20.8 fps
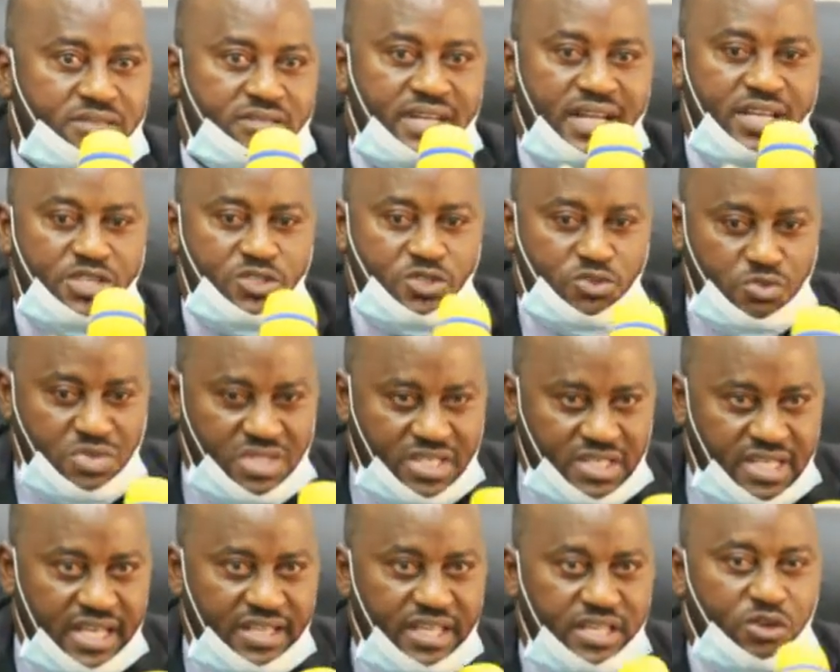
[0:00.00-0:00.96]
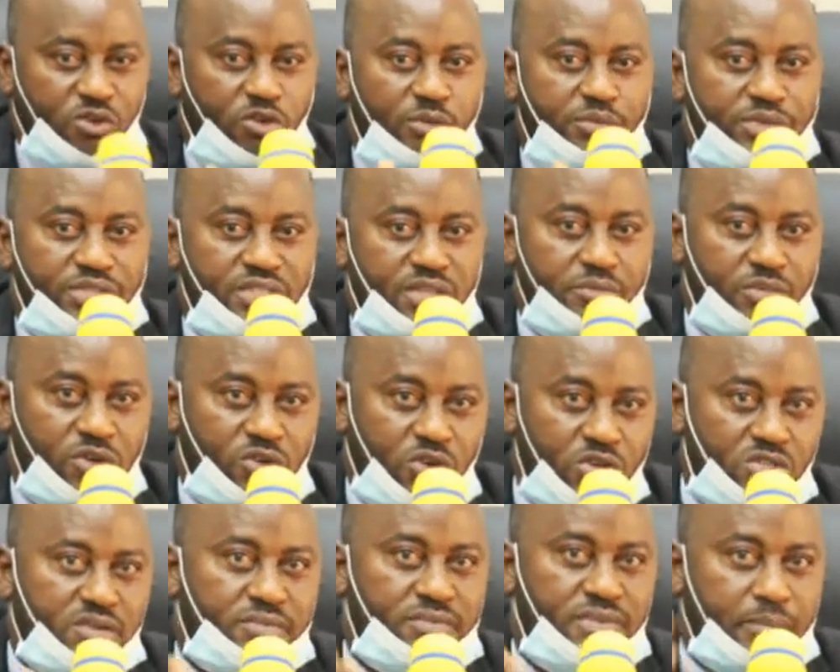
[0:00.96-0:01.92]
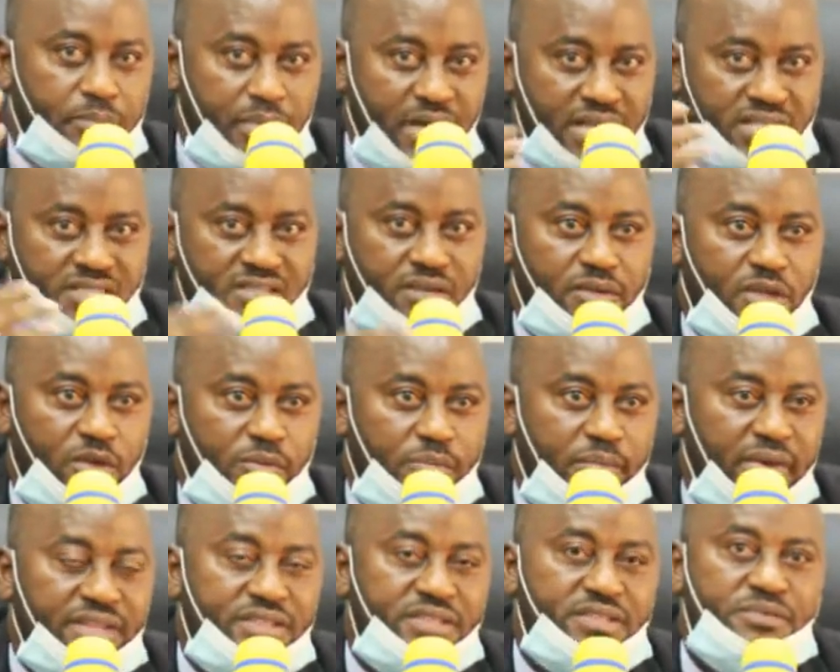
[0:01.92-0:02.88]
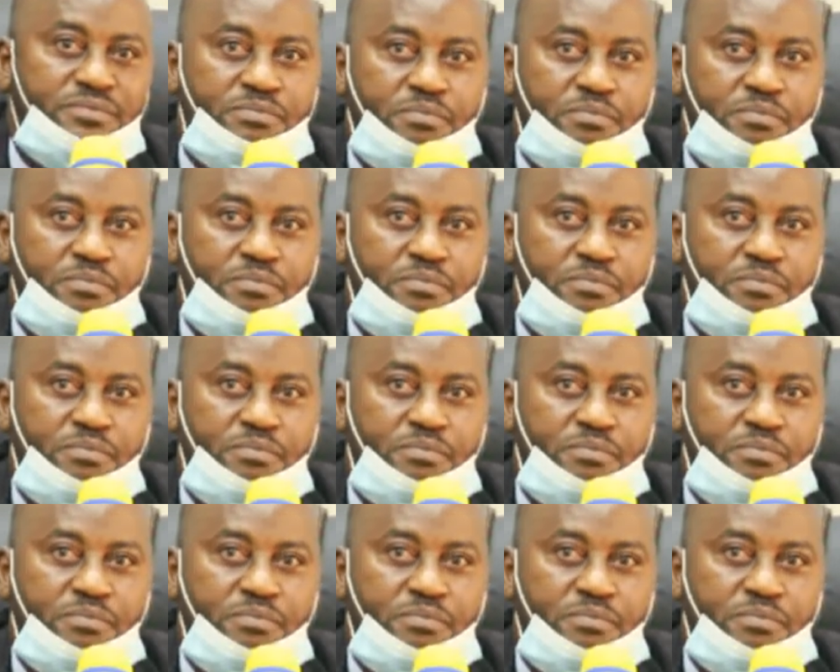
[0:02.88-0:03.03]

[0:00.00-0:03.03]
trying to study the commission because of the past development.